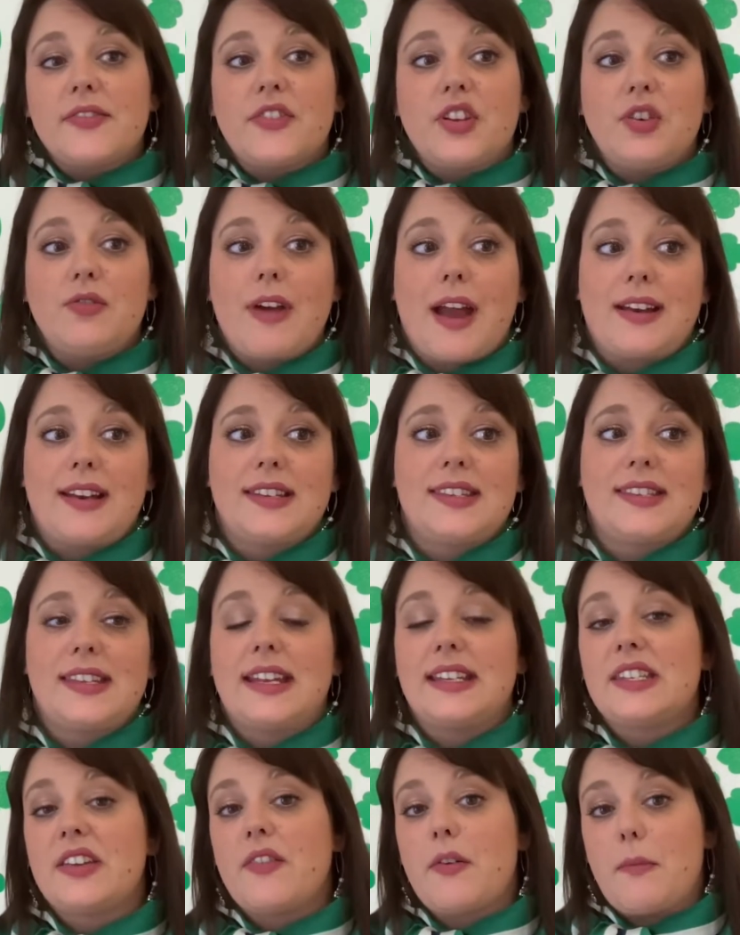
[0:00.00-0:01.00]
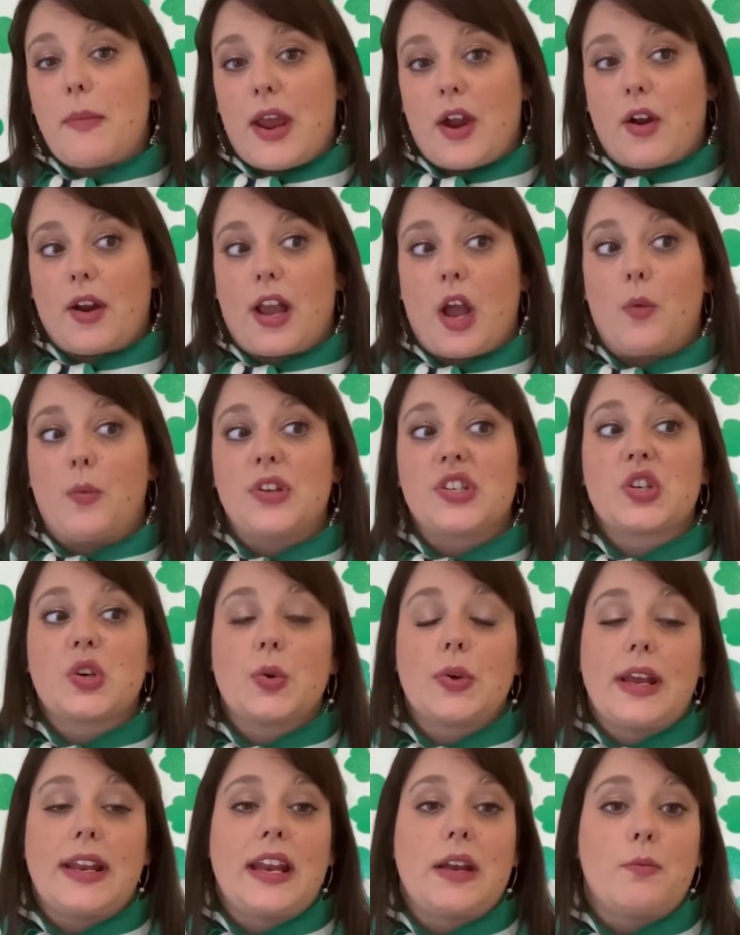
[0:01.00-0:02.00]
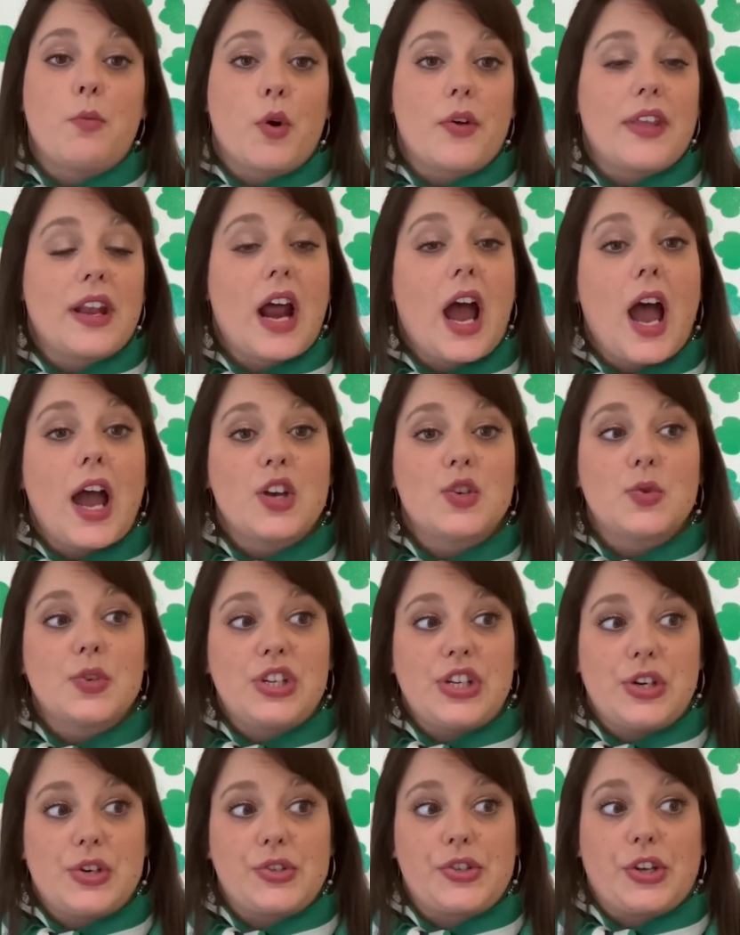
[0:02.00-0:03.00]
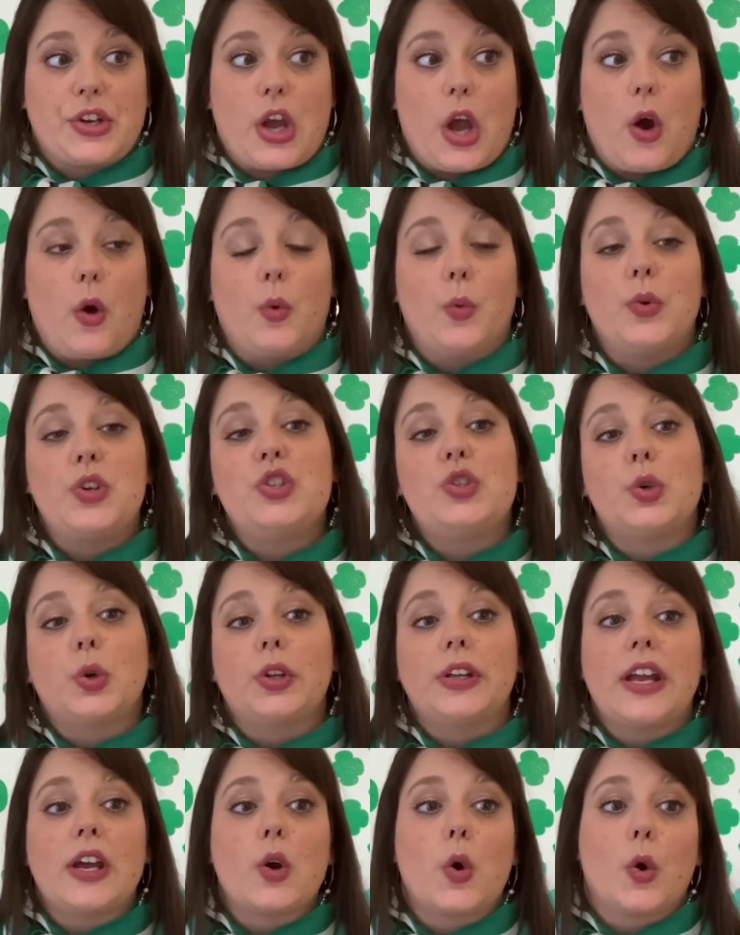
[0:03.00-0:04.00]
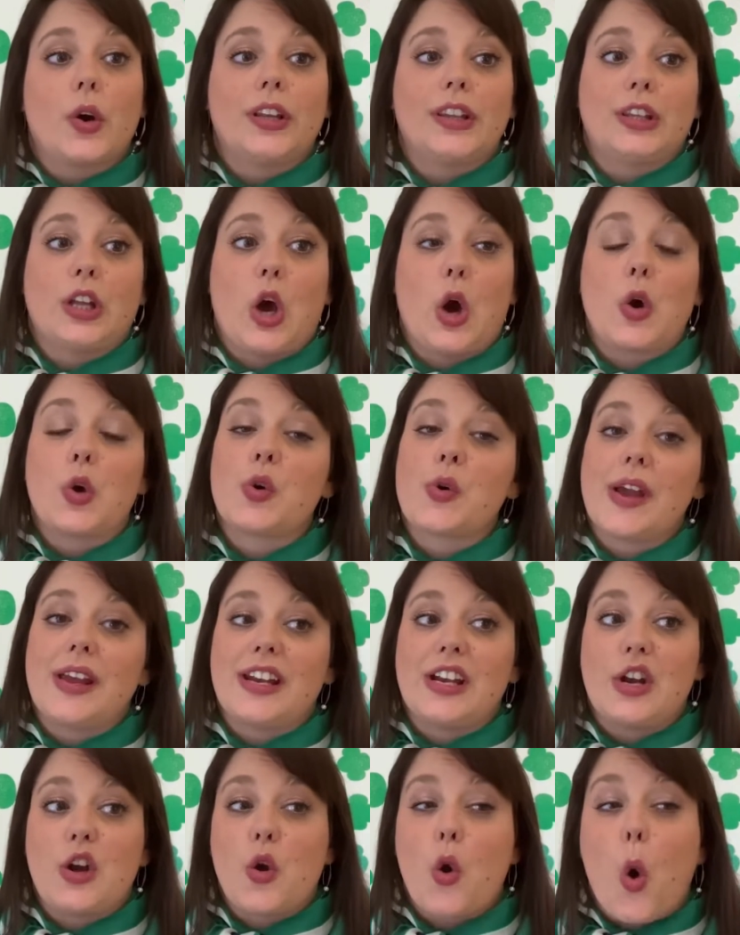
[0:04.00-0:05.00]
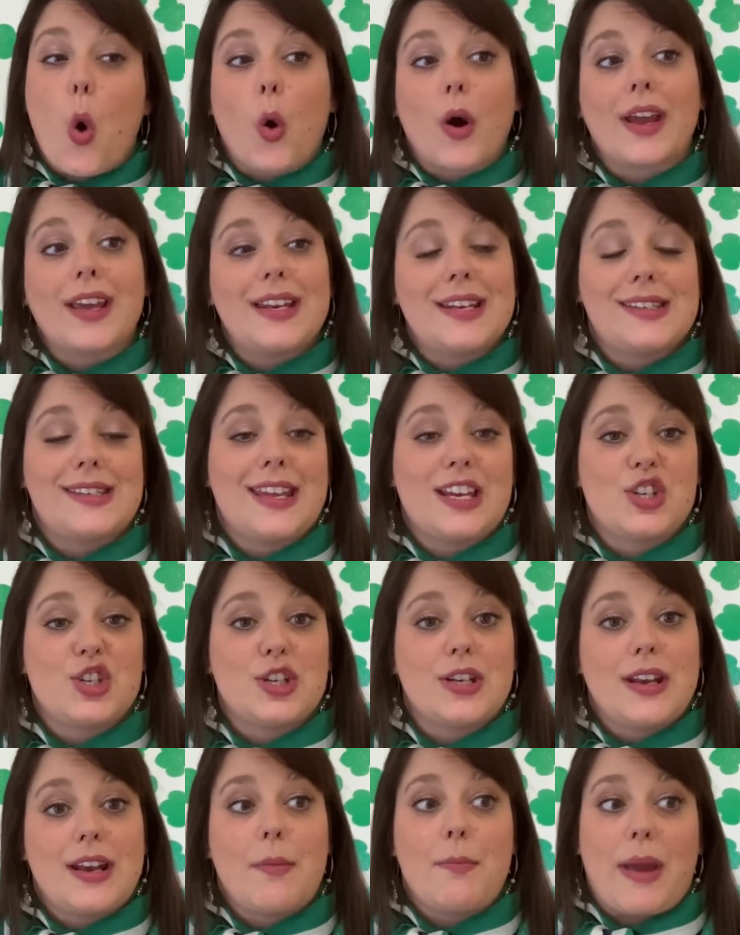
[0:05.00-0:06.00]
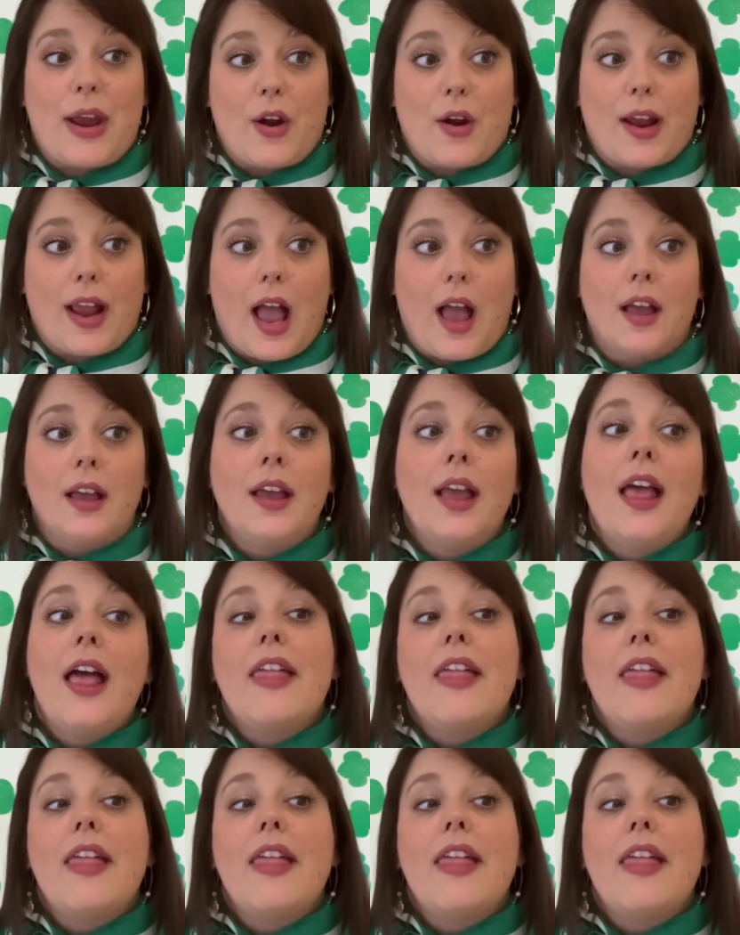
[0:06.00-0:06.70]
of the United States of America was created more than 100 years ago when Julia Gordon Lowe created an organization in America